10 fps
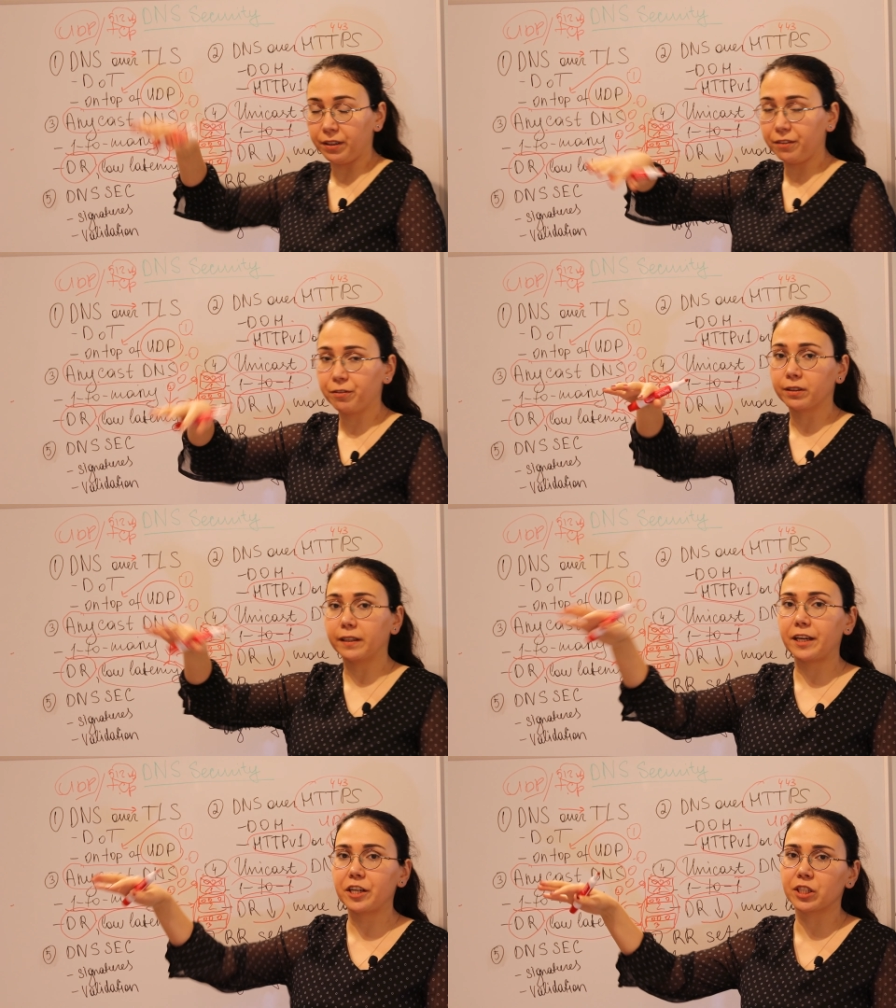in different
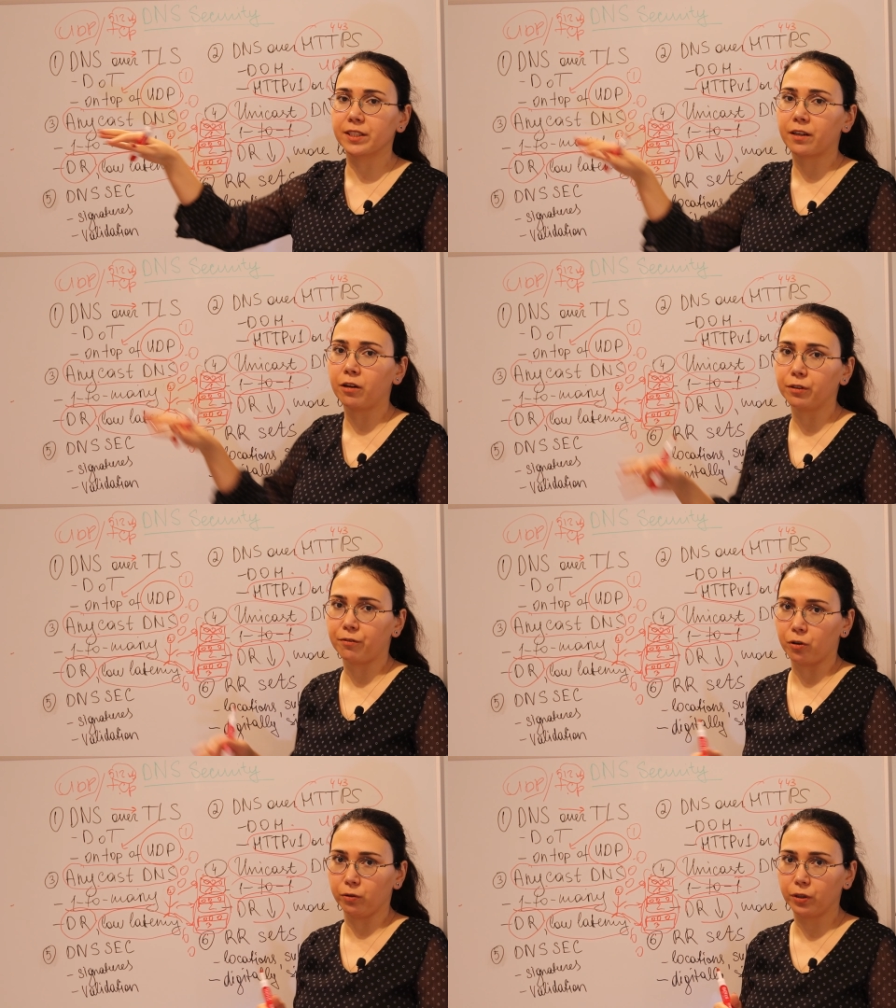locations around the
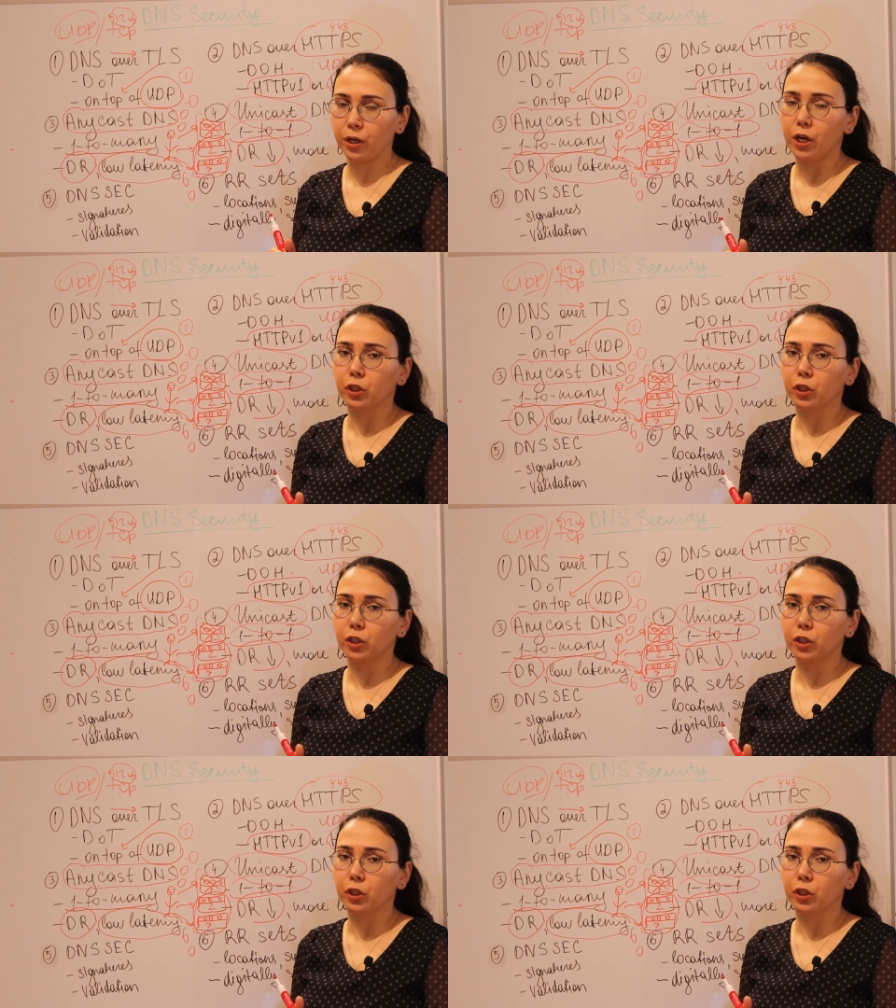world.